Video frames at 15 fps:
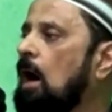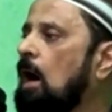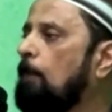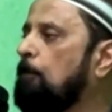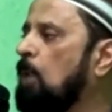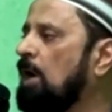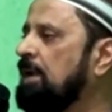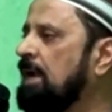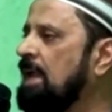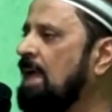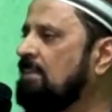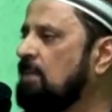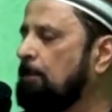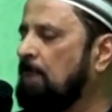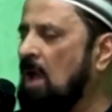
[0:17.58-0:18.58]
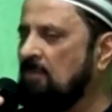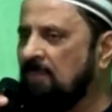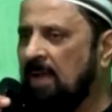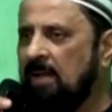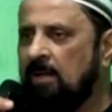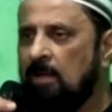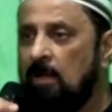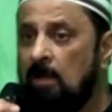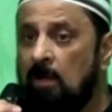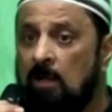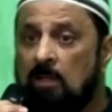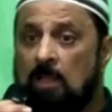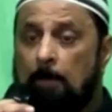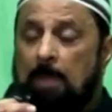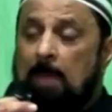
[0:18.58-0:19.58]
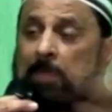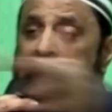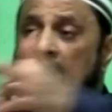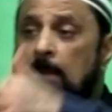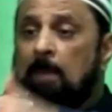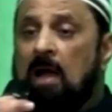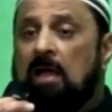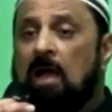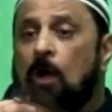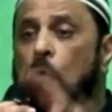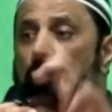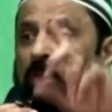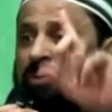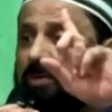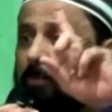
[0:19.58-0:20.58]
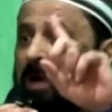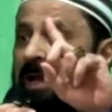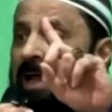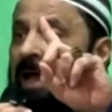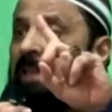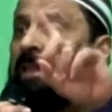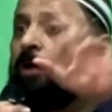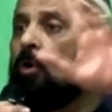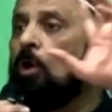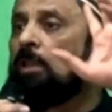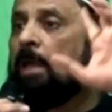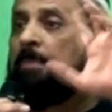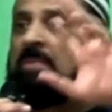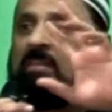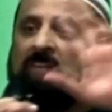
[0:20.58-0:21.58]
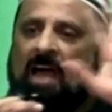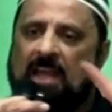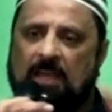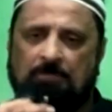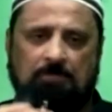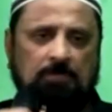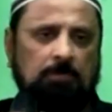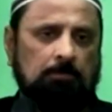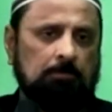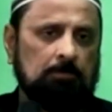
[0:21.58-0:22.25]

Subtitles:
appointed as a prophet, the people in Makkah who worship one God, they call themselves Hanif.